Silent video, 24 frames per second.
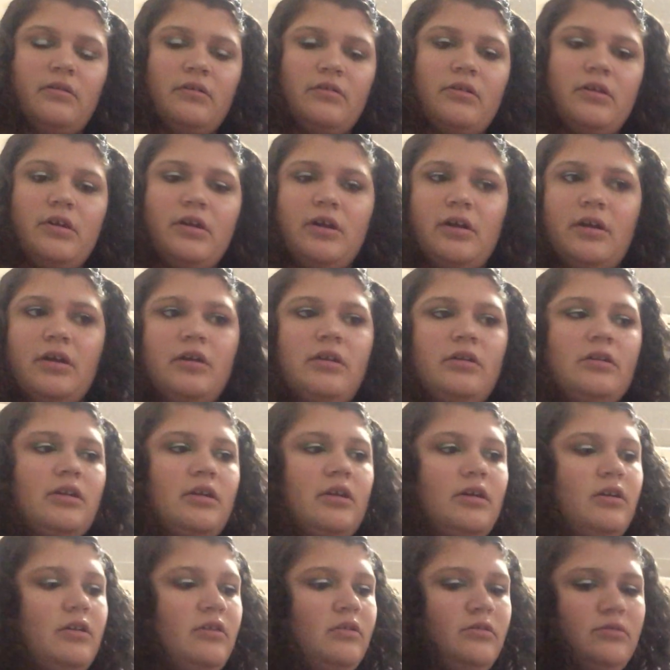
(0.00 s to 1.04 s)
Okay,
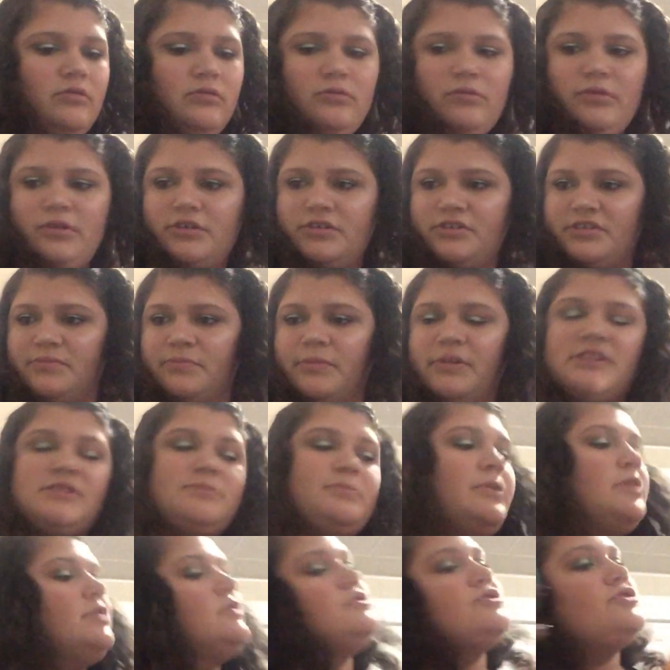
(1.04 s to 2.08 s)
now where's my
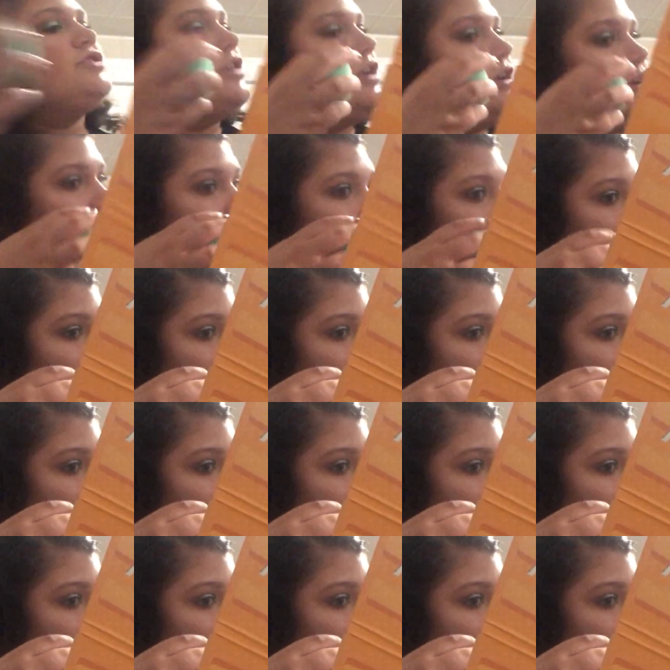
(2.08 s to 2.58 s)
sponge? Here it